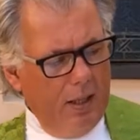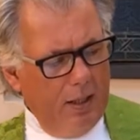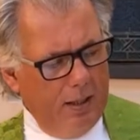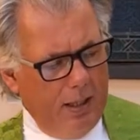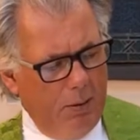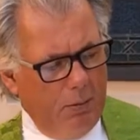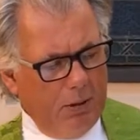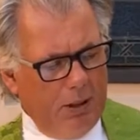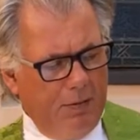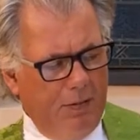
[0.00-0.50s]

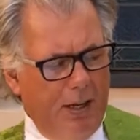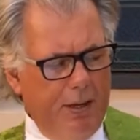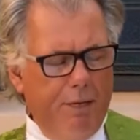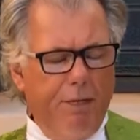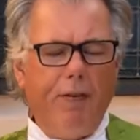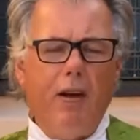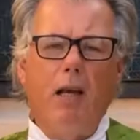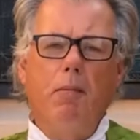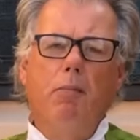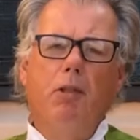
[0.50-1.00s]
There was a very
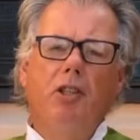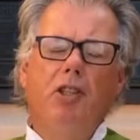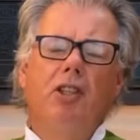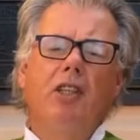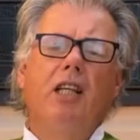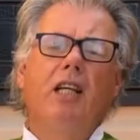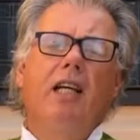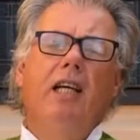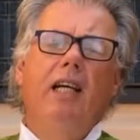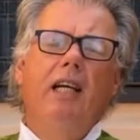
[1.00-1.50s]

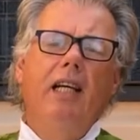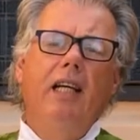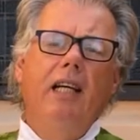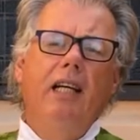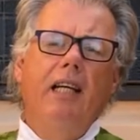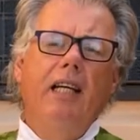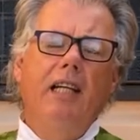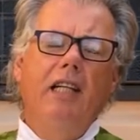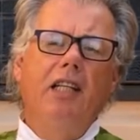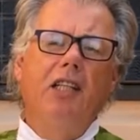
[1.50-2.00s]
famous
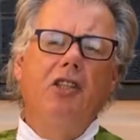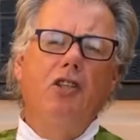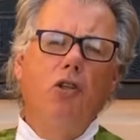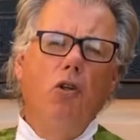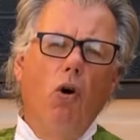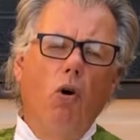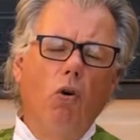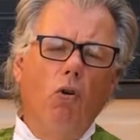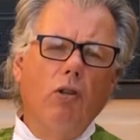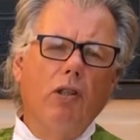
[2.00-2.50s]
English
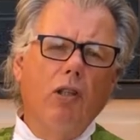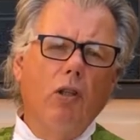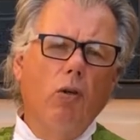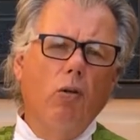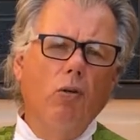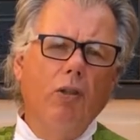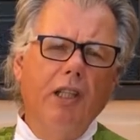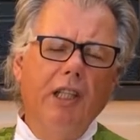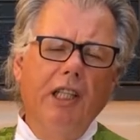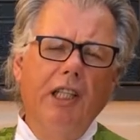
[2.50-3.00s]
lord
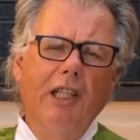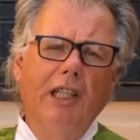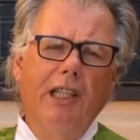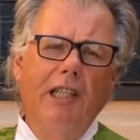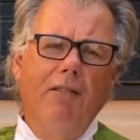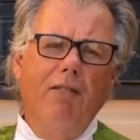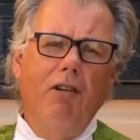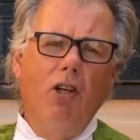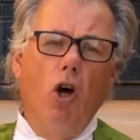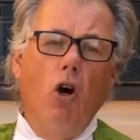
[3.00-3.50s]
called the Earl
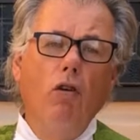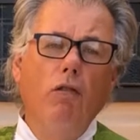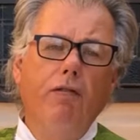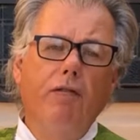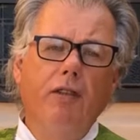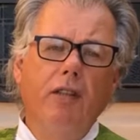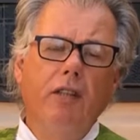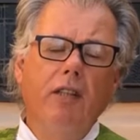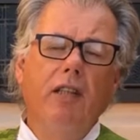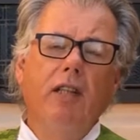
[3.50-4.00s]
of
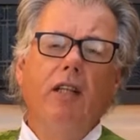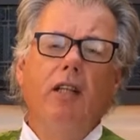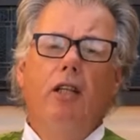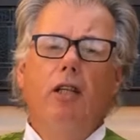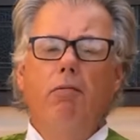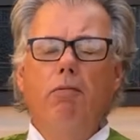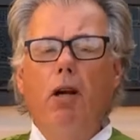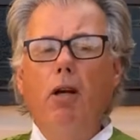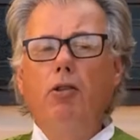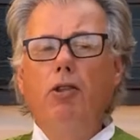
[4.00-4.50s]
Longford
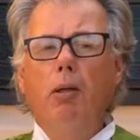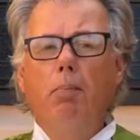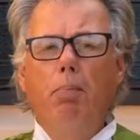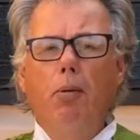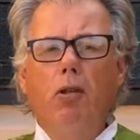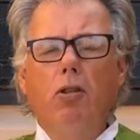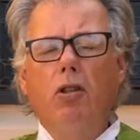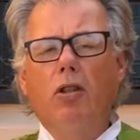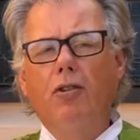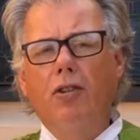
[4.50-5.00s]
who wrote a
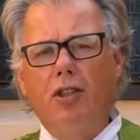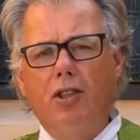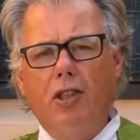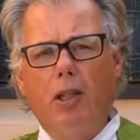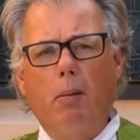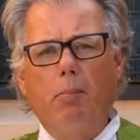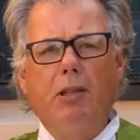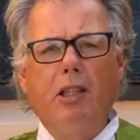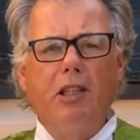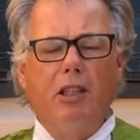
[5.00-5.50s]
book on the
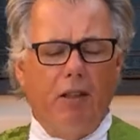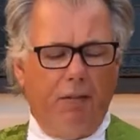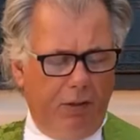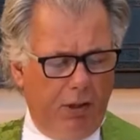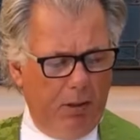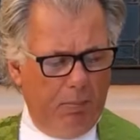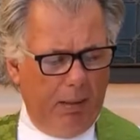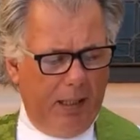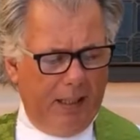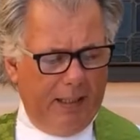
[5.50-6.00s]
subject of
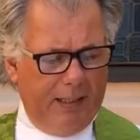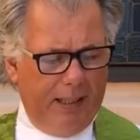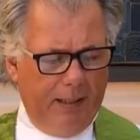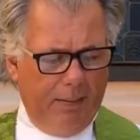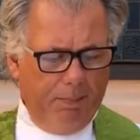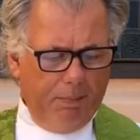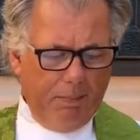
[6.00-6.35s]
humility.